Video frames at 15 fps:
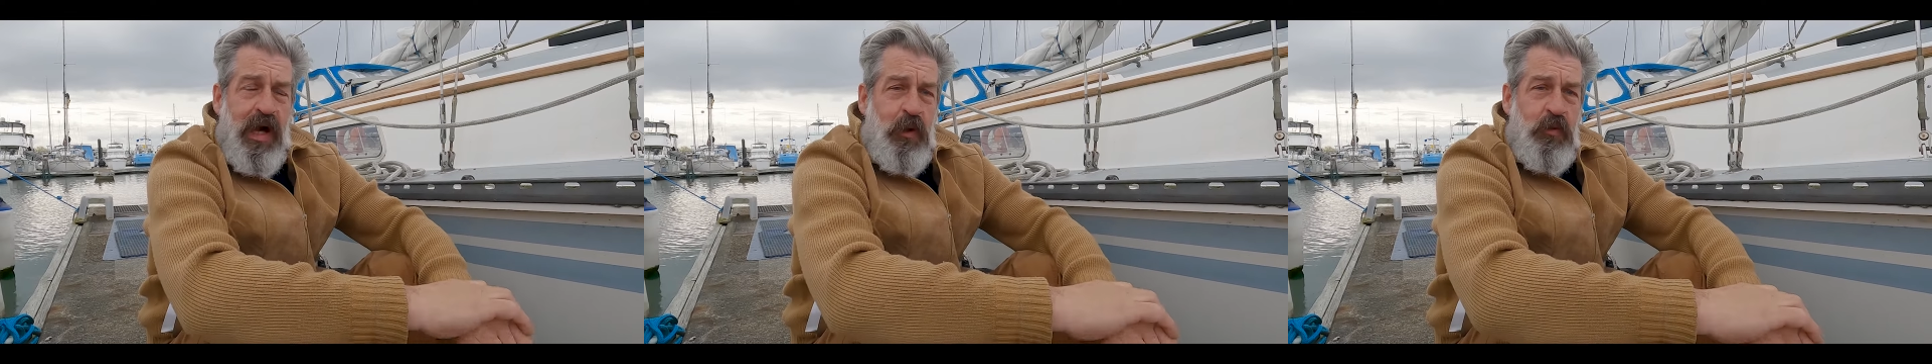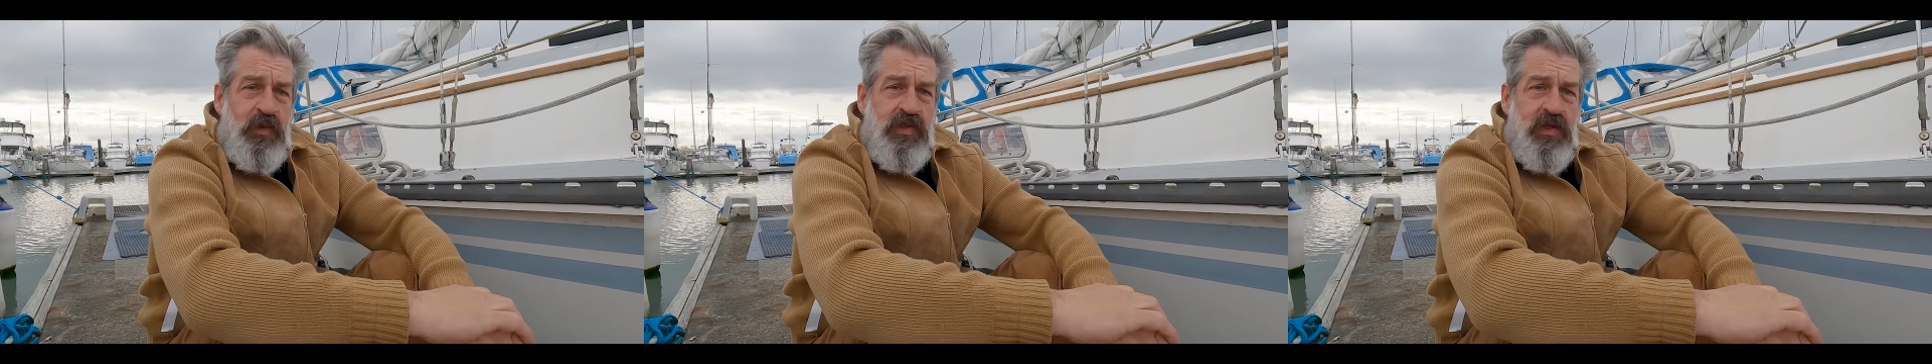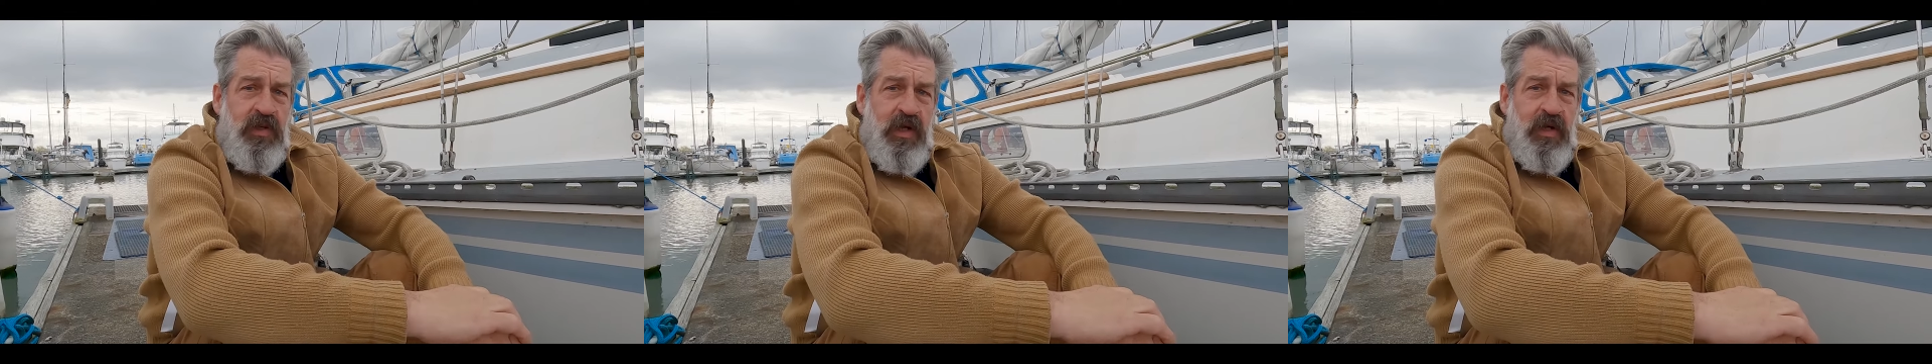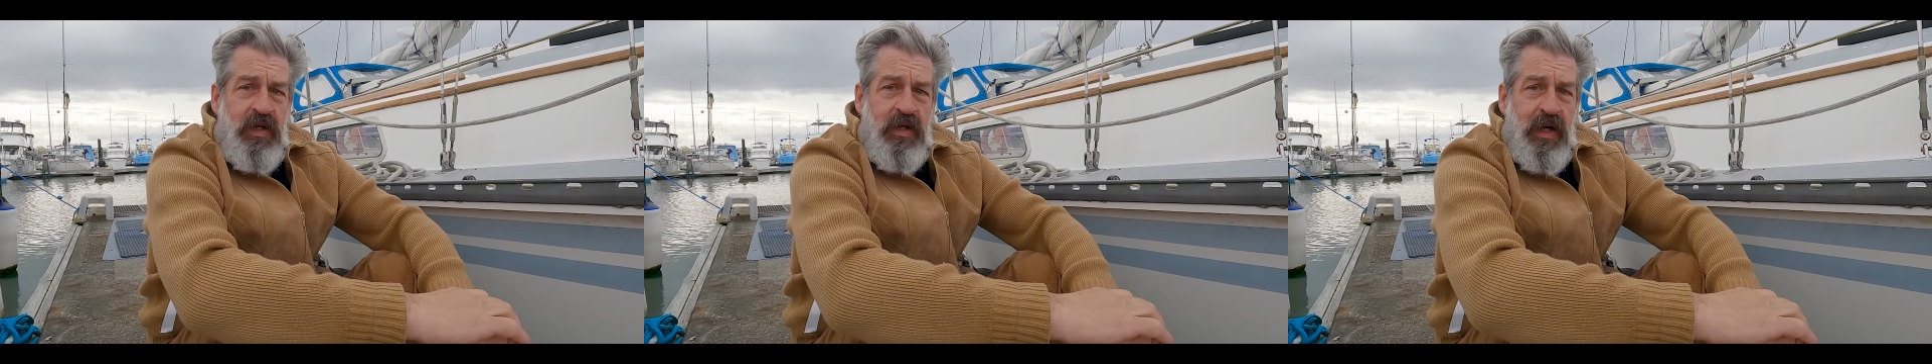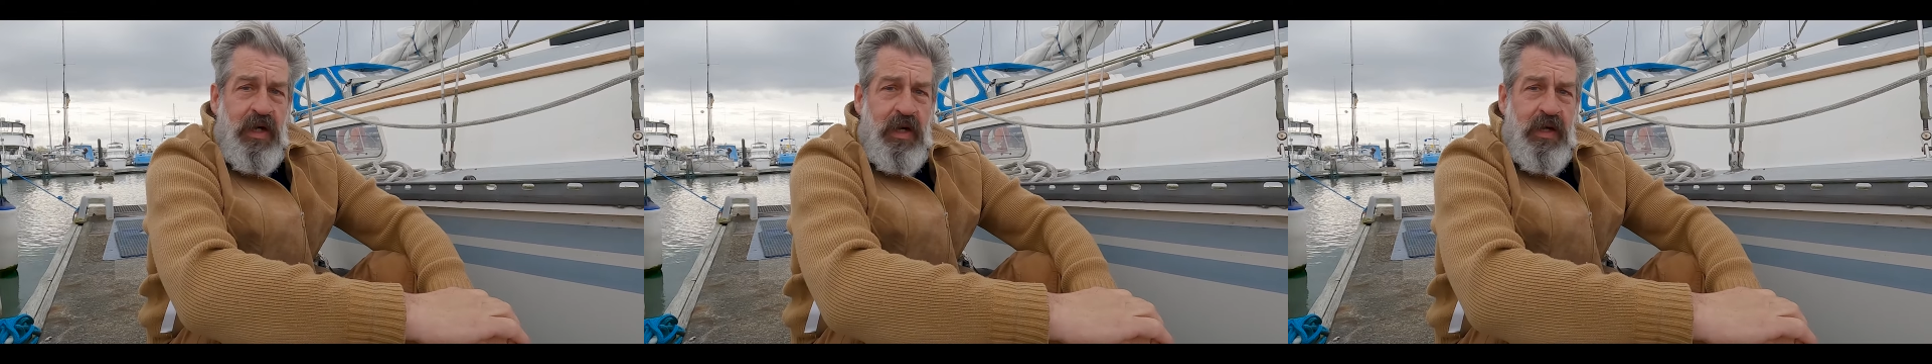
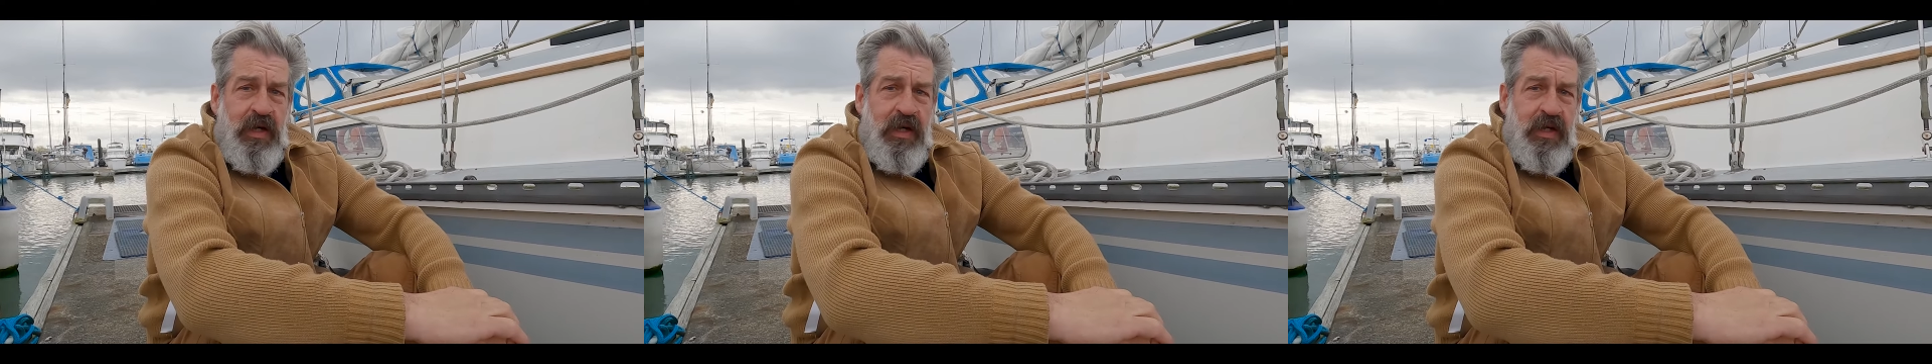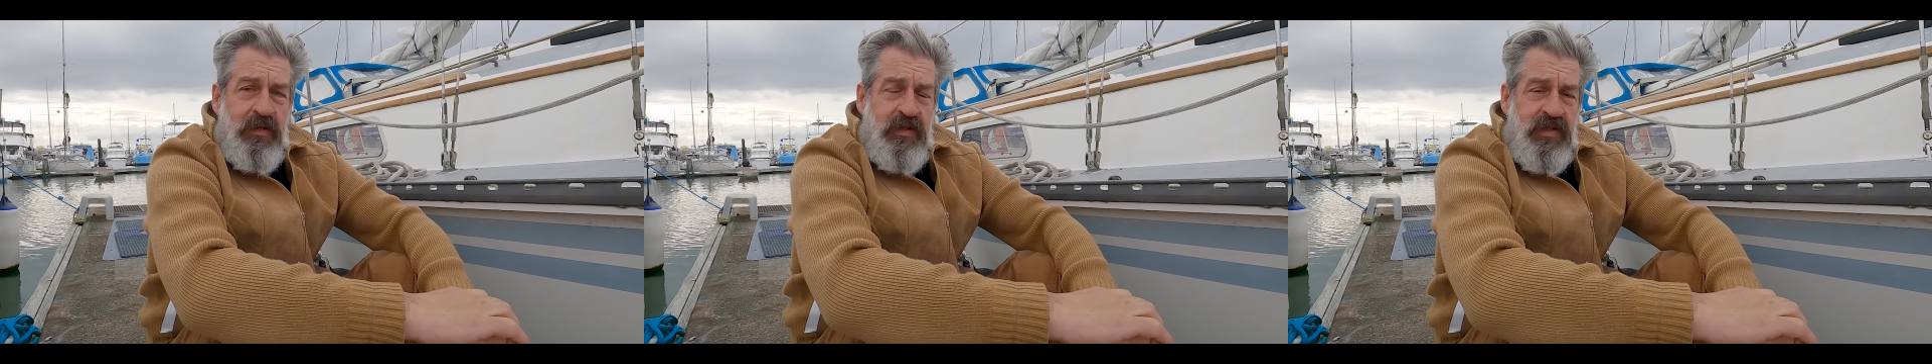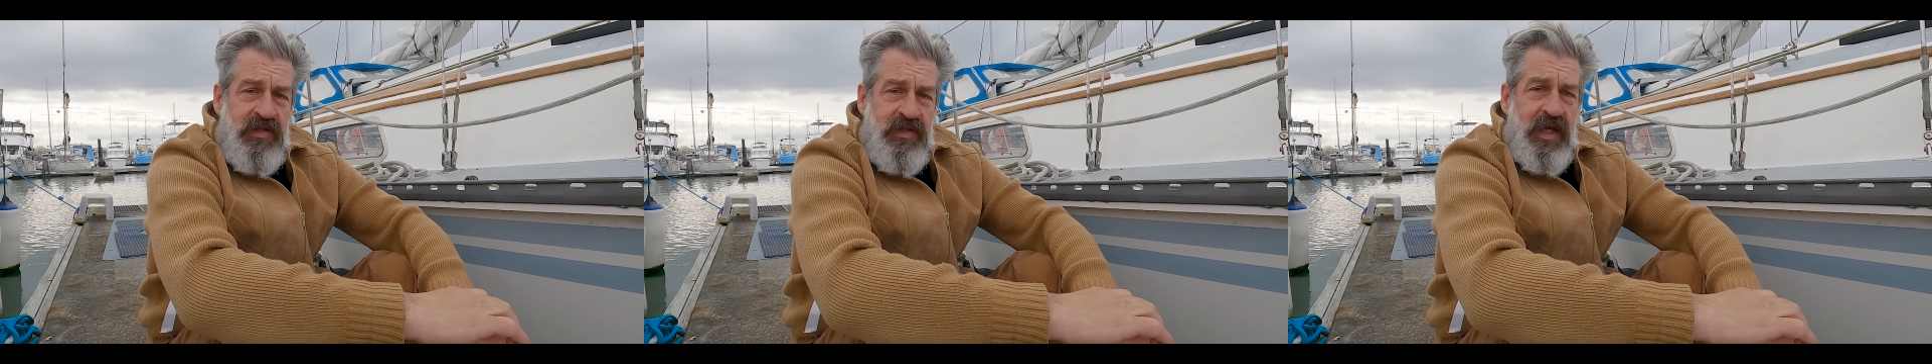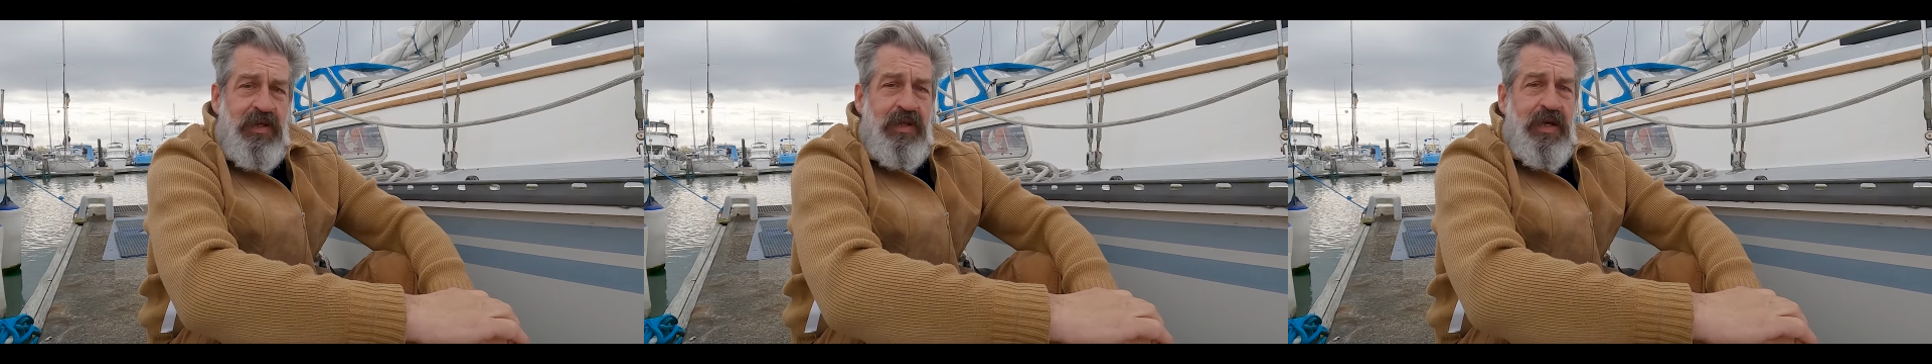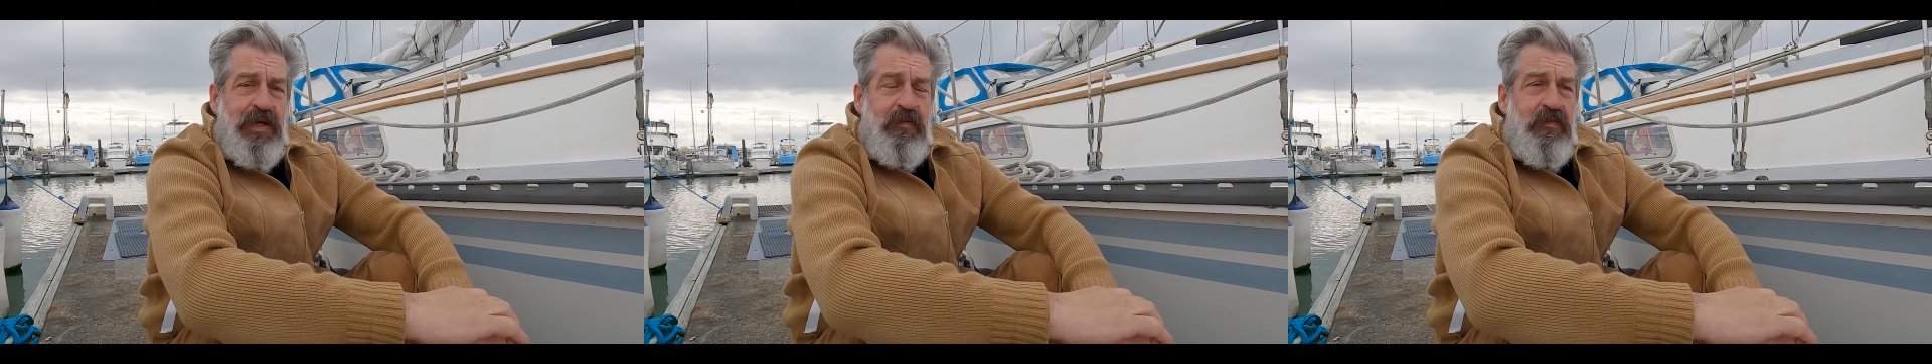out
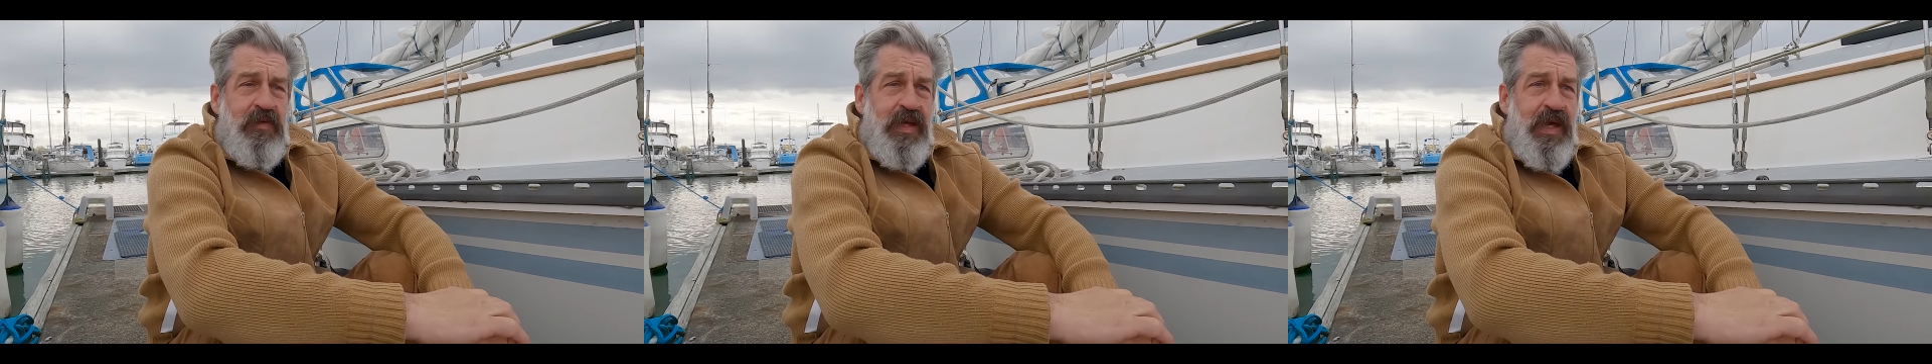sailing.